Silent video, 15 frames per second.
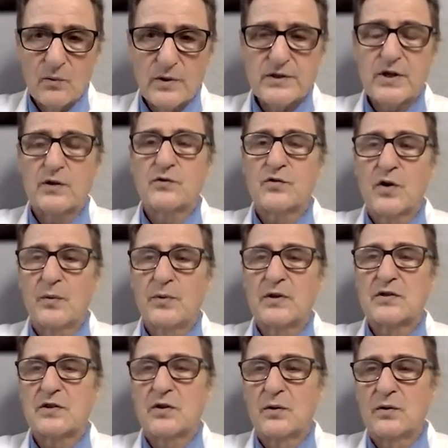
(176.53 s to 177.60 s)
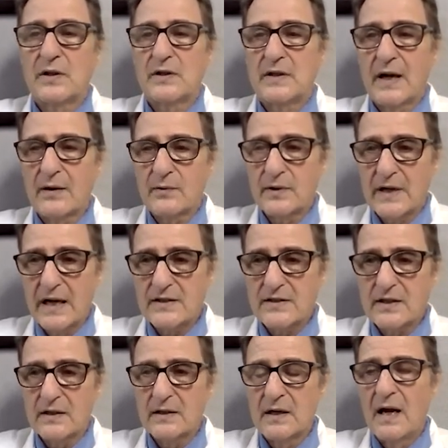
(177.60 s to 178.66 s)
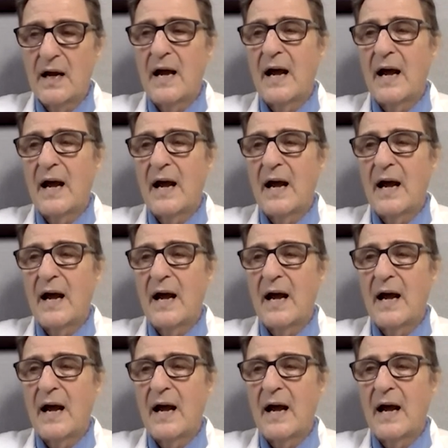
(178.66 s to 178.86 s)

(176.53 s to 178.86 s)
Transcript: which contributes to the degradation